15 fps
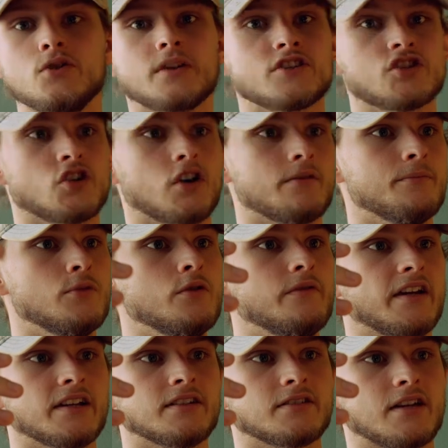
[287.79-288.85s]
you can start
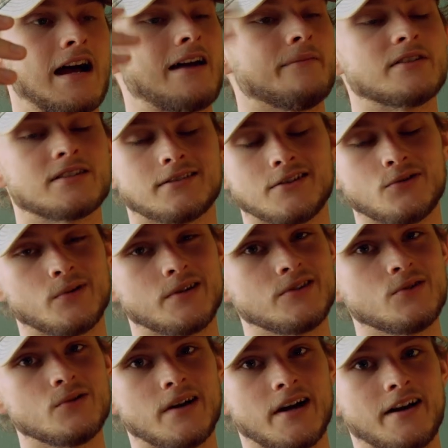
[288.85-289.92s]
moving into, obviously, when
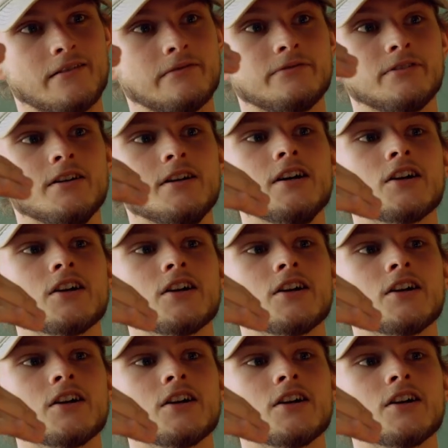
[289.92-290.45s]
you have